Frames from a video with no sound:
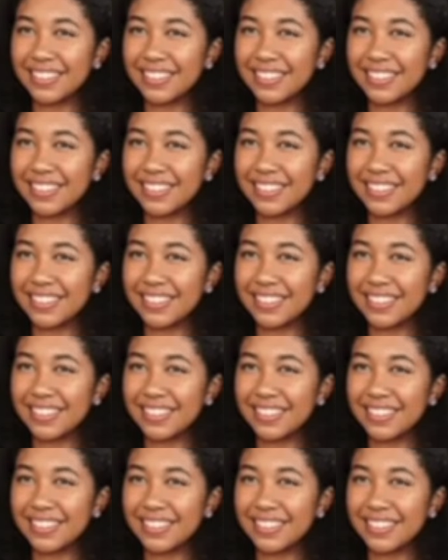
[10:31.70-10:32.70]

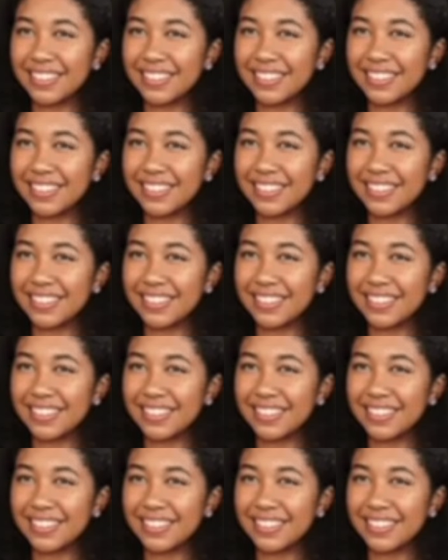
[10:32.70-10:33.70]

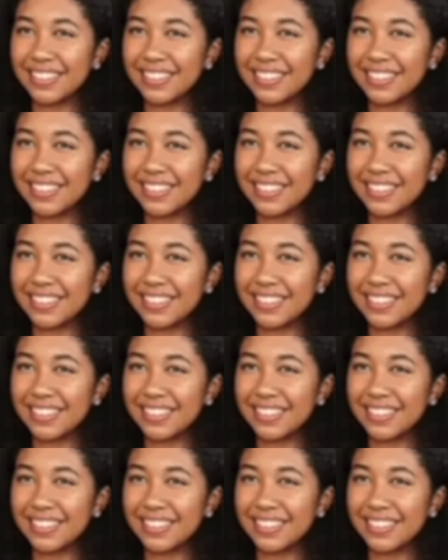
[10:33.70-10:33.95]
[no speech]